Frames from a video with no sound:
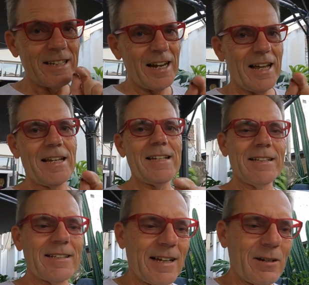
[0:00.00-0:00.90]
Today
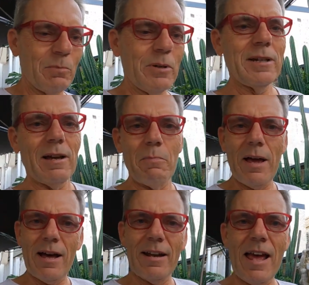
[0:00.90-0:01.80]
it's going to be
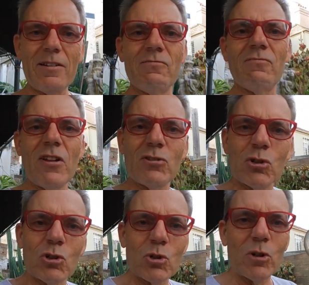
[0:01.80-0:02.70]
about
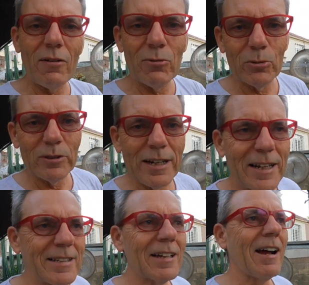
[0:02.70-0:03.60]
adventure travel.
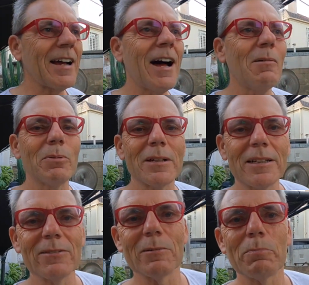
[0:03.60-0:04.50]
Yes, I can't
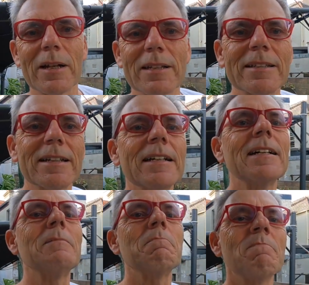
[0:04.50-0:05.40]
believe it, but
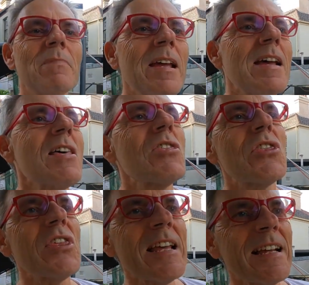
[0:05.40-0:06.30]

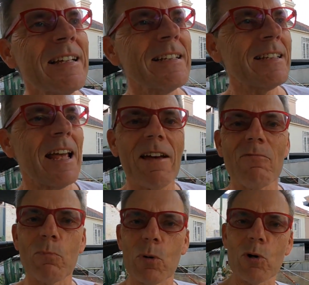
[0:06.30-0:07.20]
things
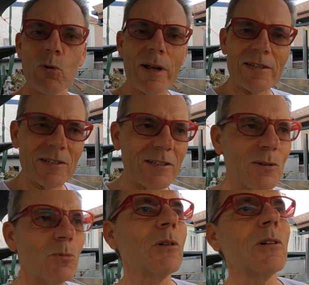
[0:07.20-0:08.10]
have progressed in
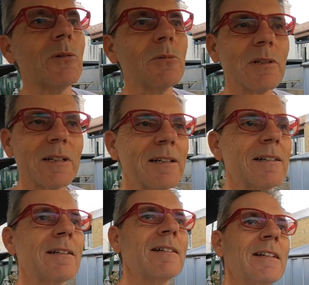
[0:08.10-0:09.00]
the world,
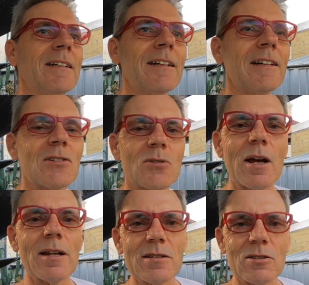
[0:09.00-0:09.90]
and
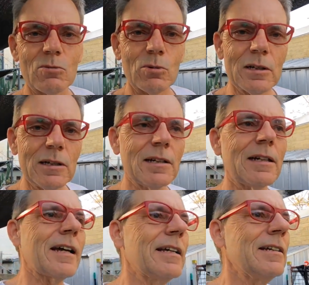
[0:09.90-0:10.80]
Australia's really
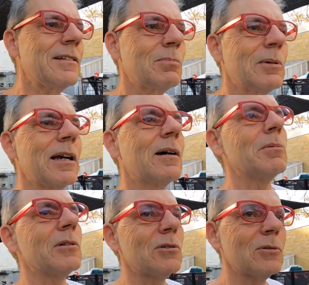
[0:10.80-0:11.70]
lucky to be
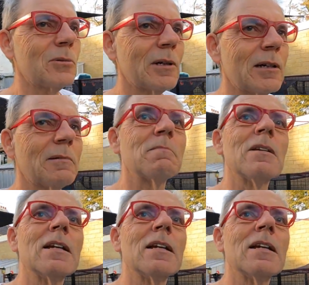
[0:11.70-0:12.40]
able to